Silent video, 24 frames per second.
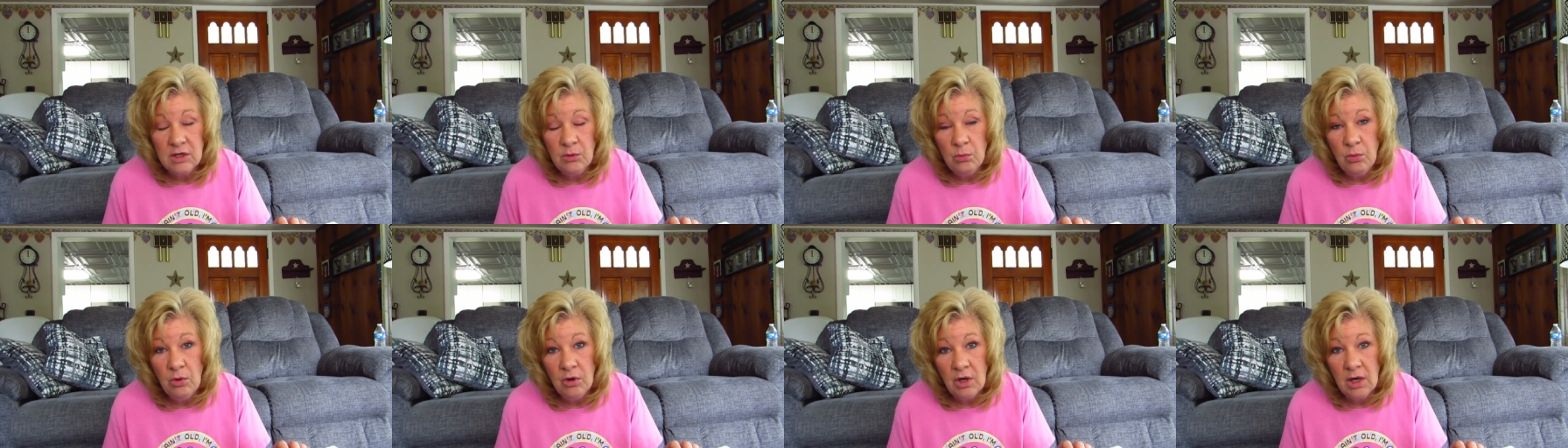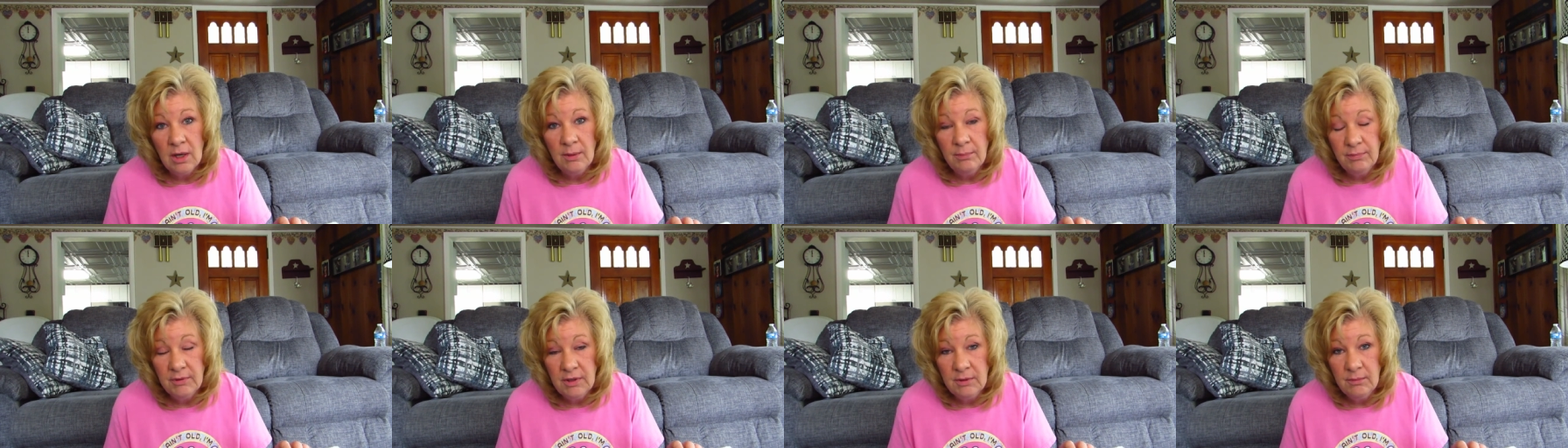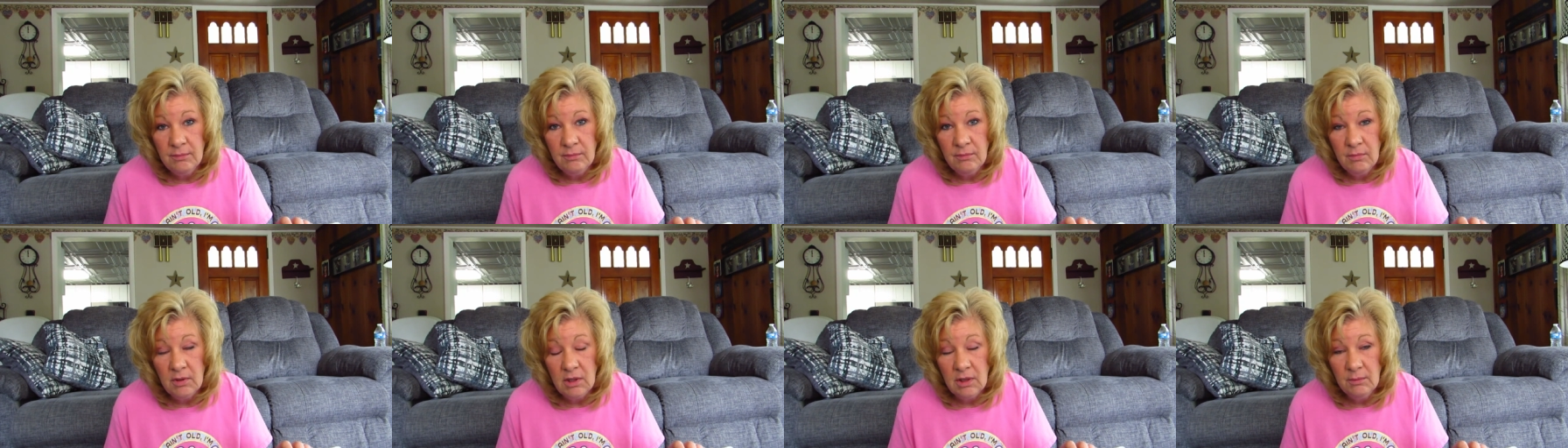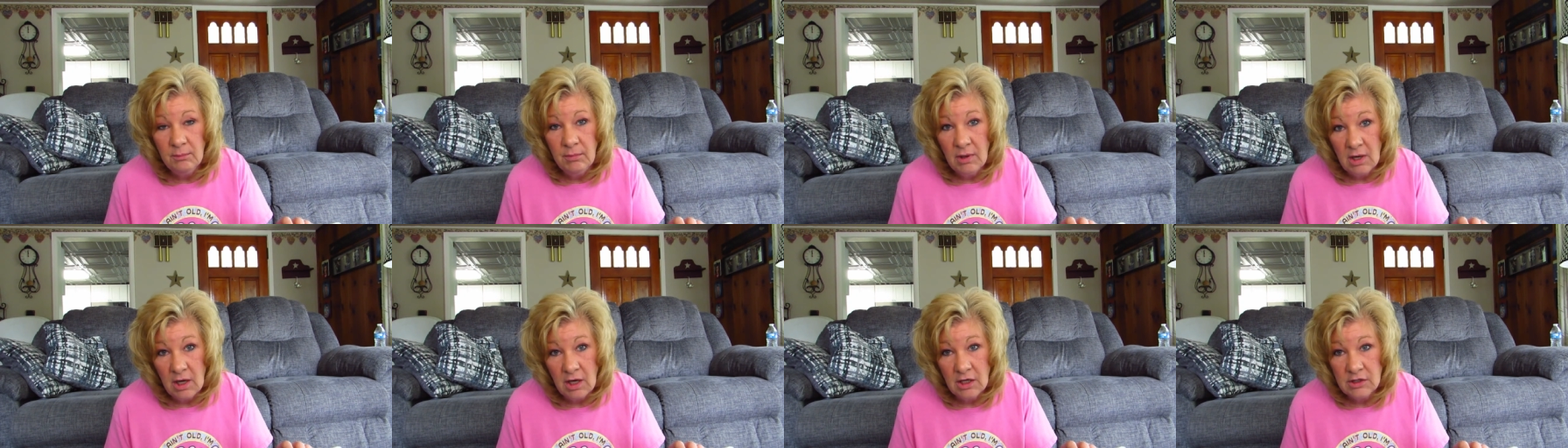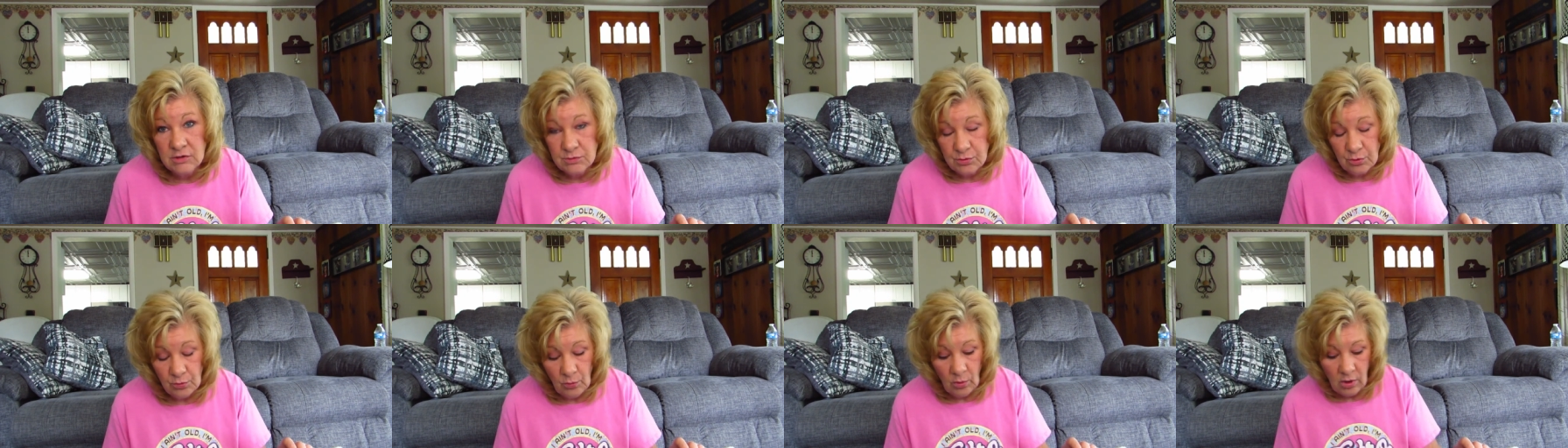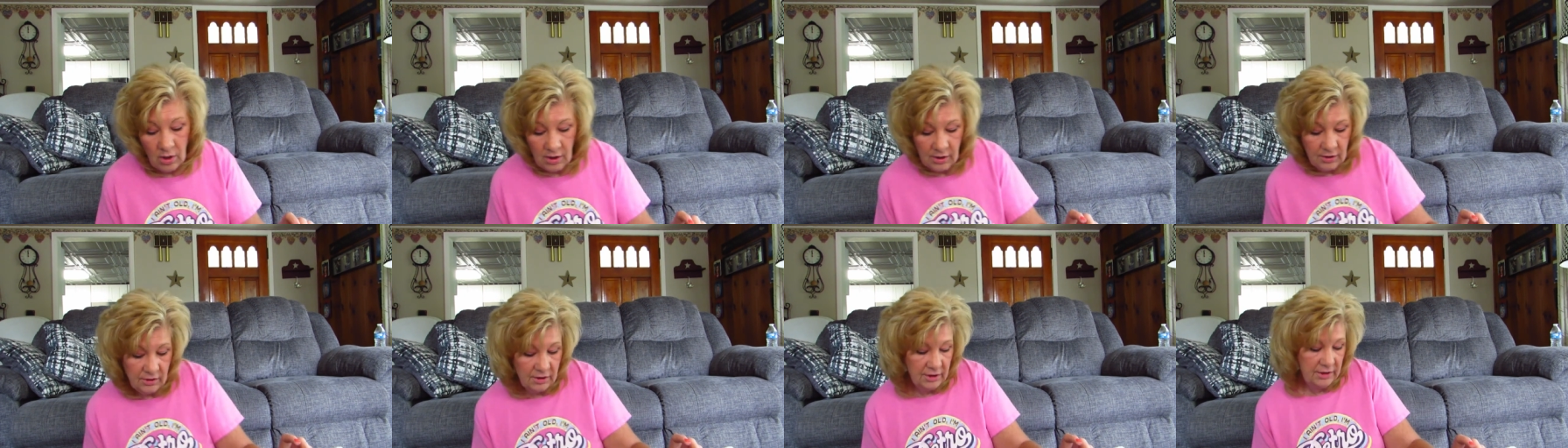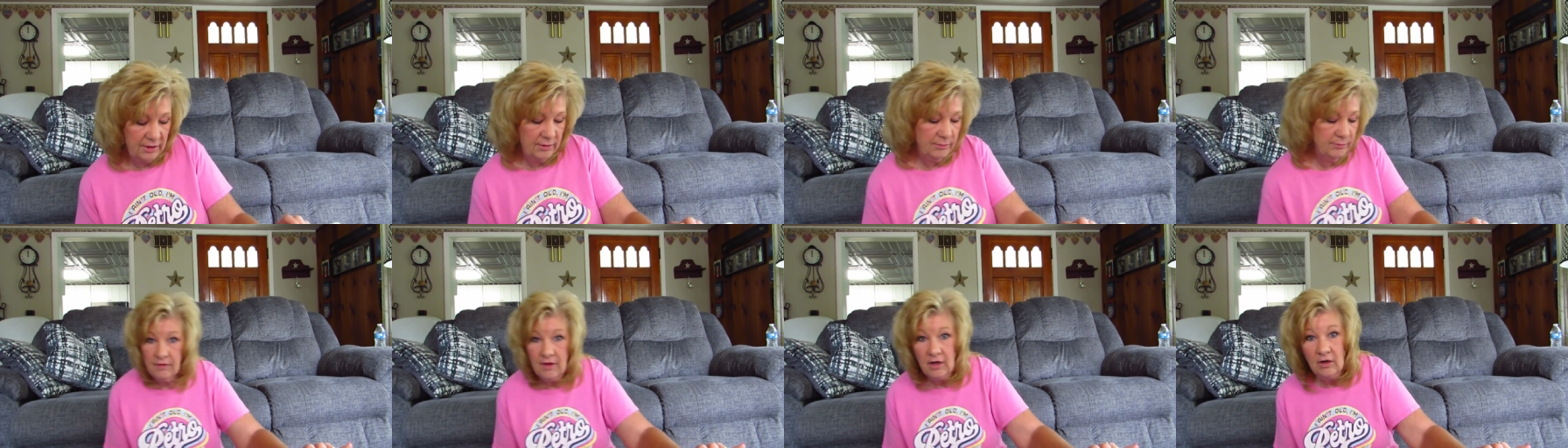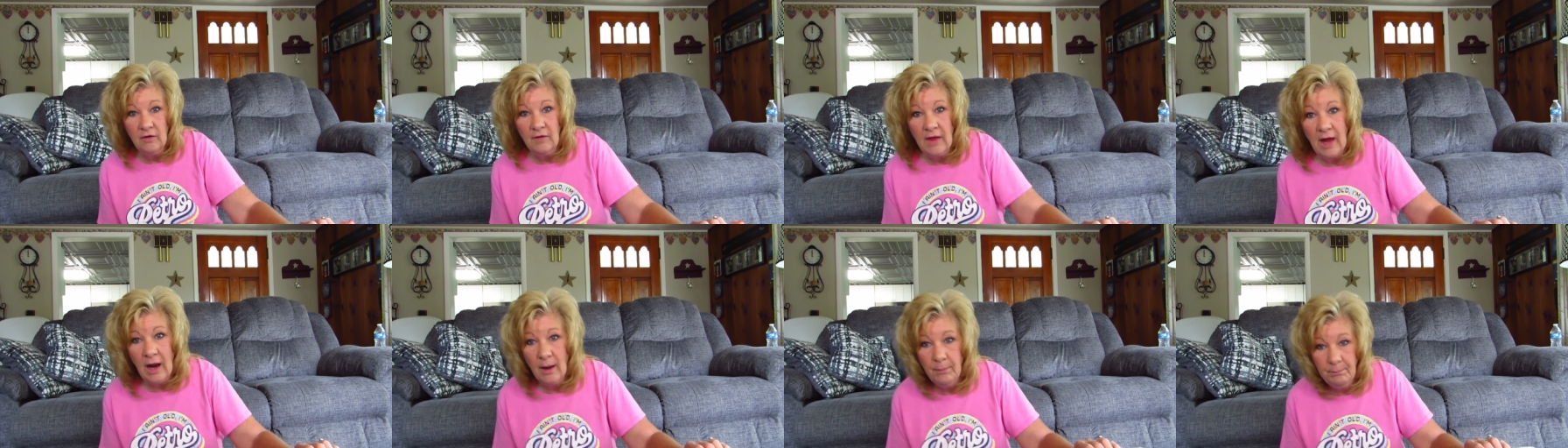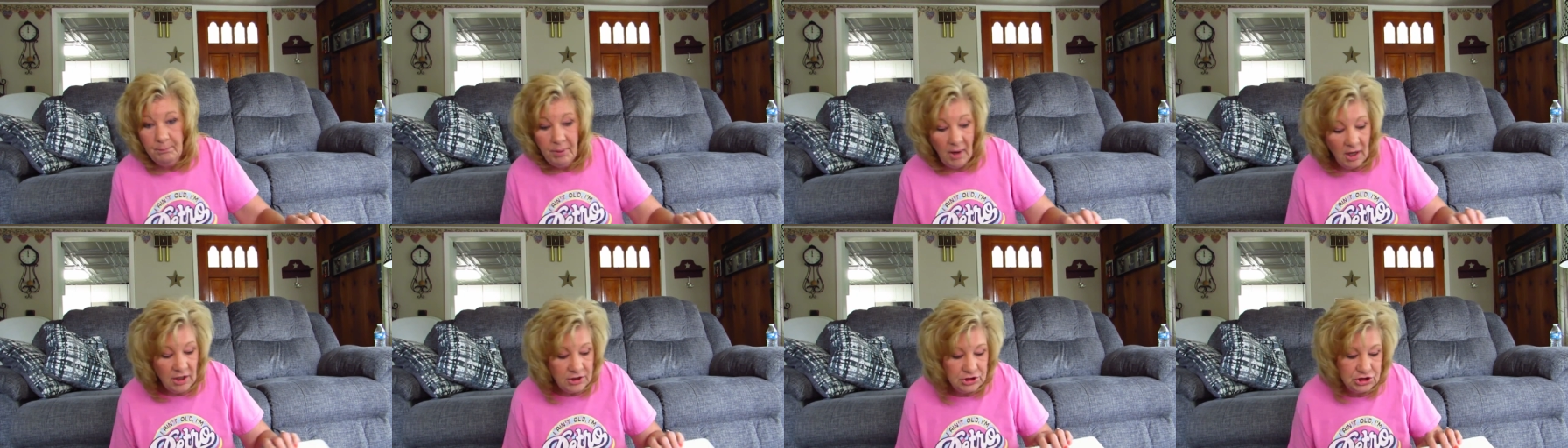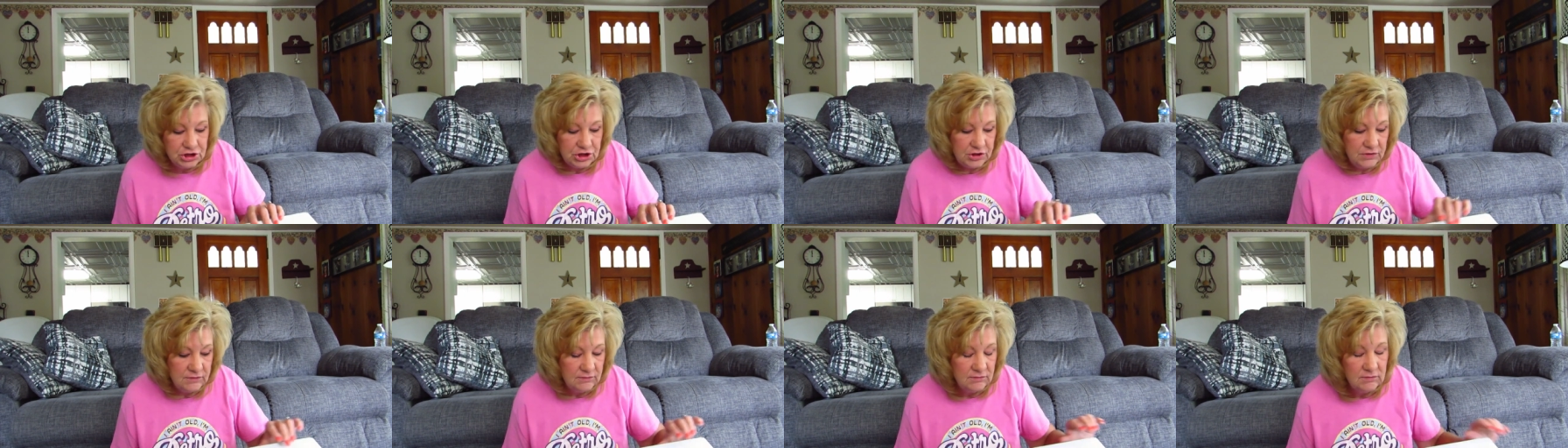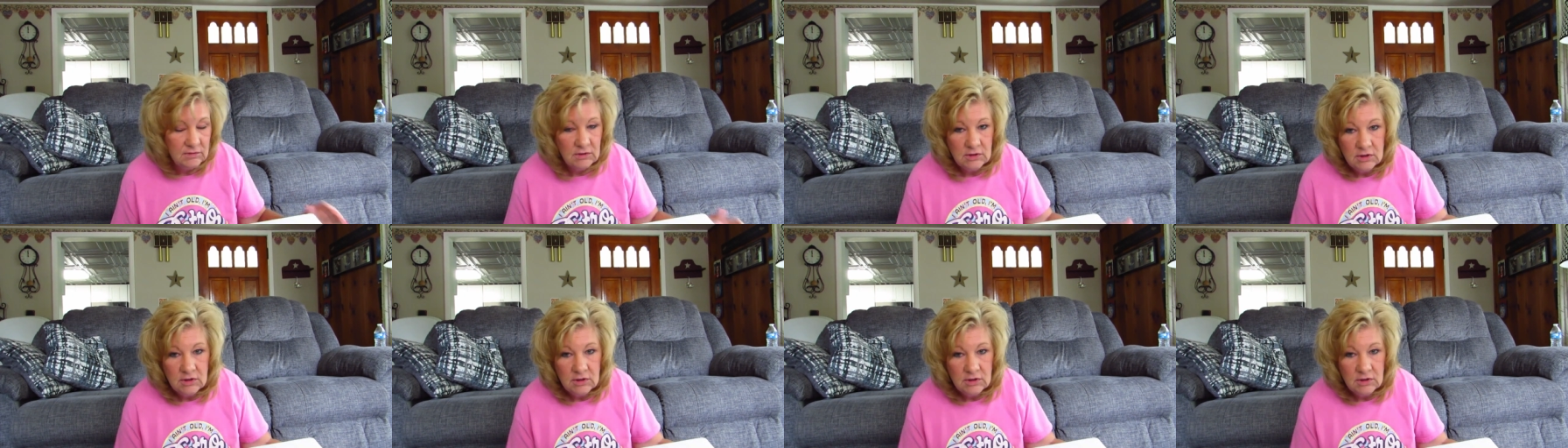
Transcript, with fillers: I woke up and my eyes were watering. They're that pungent.